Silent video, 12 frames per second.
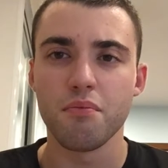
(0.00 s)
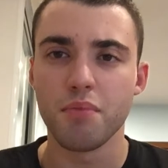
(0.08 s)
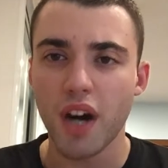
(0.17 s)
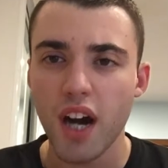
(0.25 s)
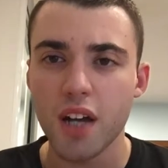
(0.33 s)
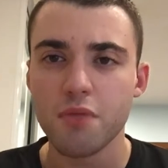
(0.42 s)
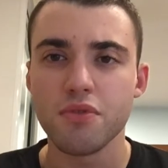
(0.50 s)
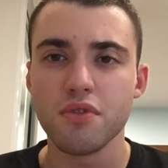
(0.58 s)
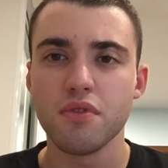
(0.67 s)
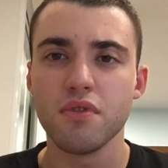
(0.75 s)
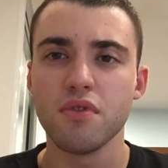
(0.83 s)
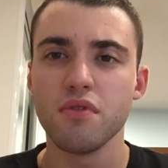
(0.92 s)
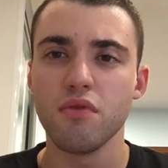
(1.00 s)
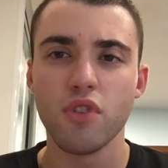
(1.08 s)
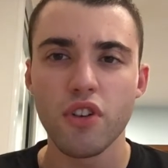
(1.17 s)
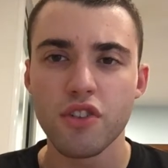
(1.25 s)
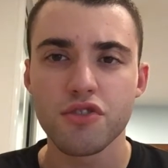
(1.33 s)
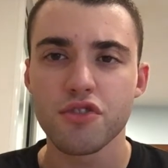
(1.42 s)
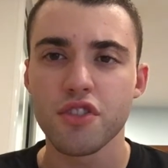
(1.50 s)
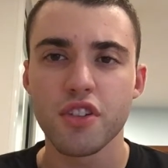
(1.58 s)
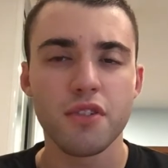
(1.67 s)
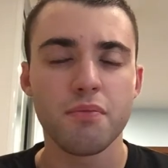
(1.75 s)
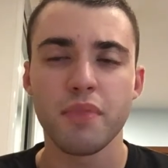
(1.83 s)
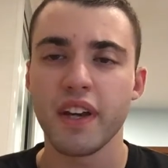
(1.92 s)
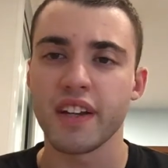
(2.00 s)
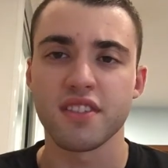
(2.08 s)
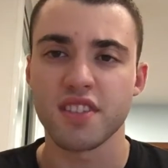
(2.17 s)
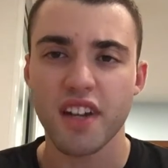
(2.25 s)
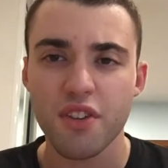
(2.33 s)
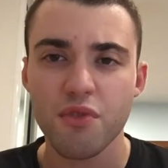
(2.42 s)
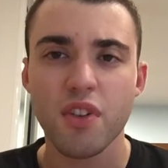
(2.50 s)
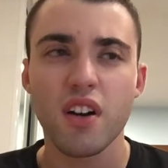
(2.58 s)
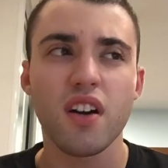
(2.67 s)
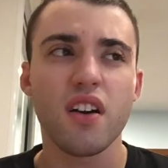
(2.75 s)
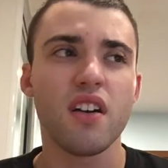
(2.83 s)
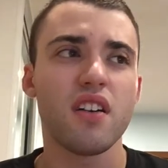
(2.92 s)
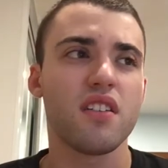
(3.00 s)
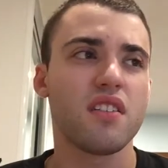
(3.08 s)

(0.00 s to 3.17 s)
Bible, worship, etc.